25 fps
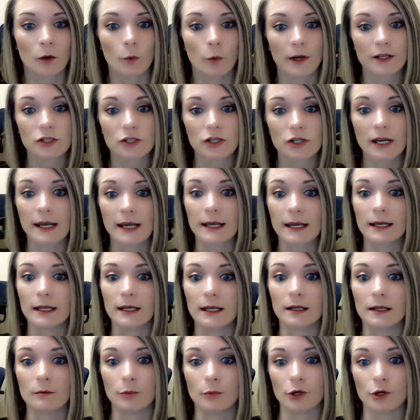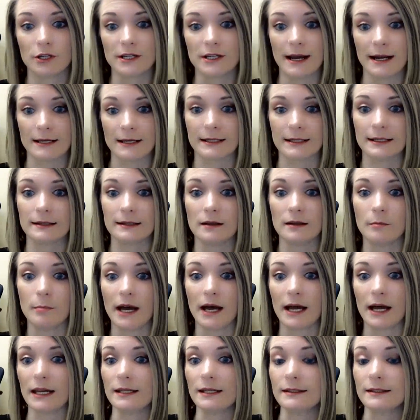which aid in protecting the
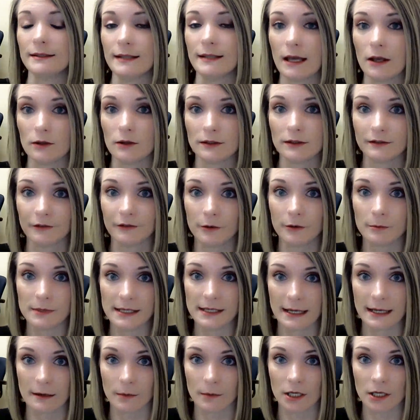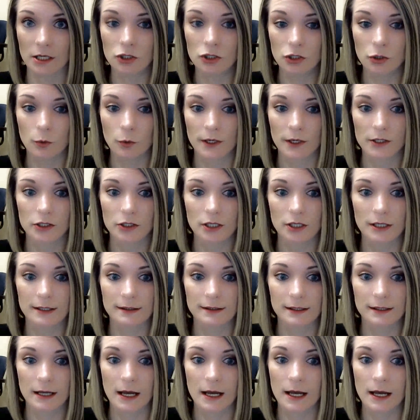body's cells from damage, which
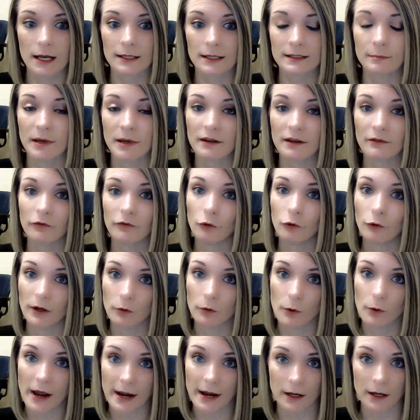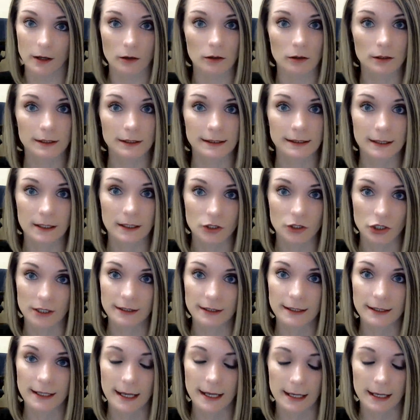is caused by free radicals such
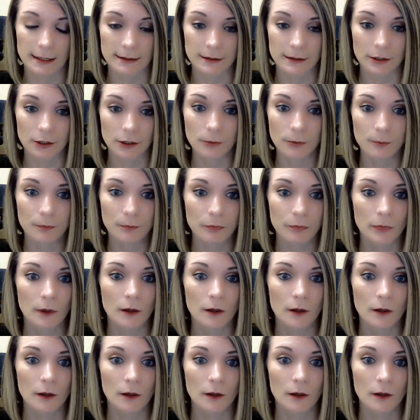as cancer.